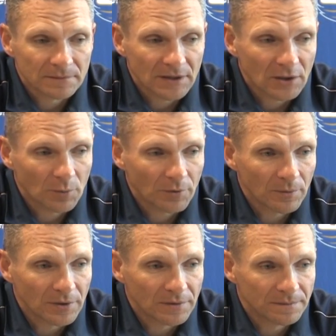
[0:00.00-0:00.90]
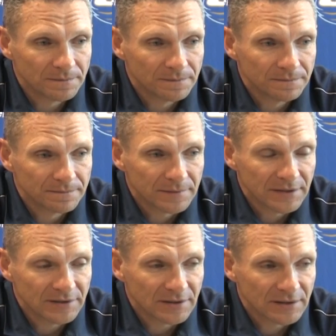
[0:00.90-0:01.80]
I hope we will.
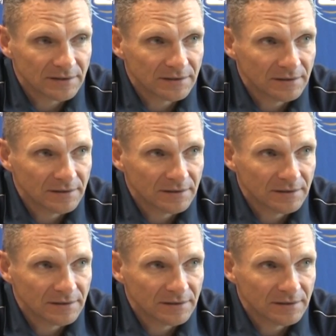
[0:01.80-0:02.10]
He uh,